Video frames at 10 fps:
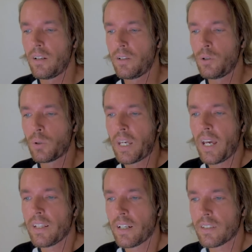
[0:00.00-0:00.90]
you
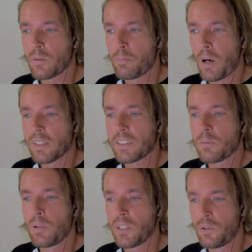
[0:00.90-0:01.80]
cannot
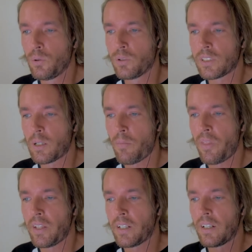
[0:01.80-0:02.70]
possibly do
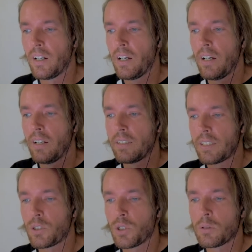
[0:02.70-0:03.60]
something
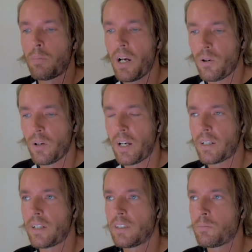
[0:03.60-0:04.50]
such as
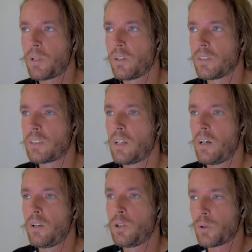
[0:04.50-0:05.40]
biohacking is because
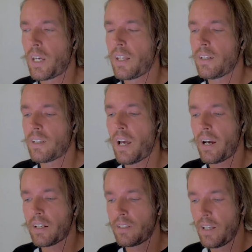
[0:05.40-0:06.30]
you cannot
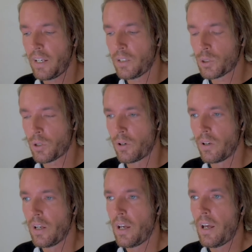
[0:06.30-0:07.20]
hack nature.
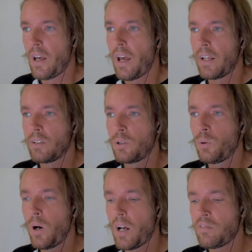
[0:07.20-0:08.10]
And
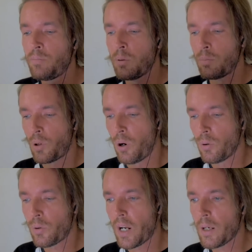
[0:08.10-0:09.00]
you have been
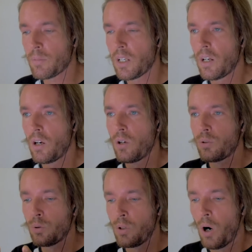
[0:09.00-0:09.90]
programmed
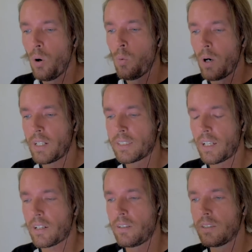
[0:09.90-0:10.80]
to know what
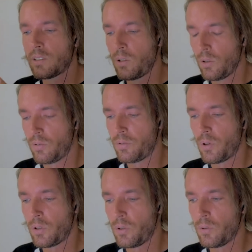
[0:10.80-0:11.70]
exactly is good
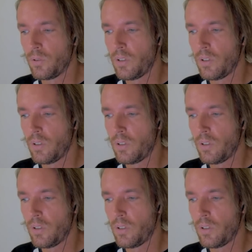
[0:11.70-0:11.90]
for you.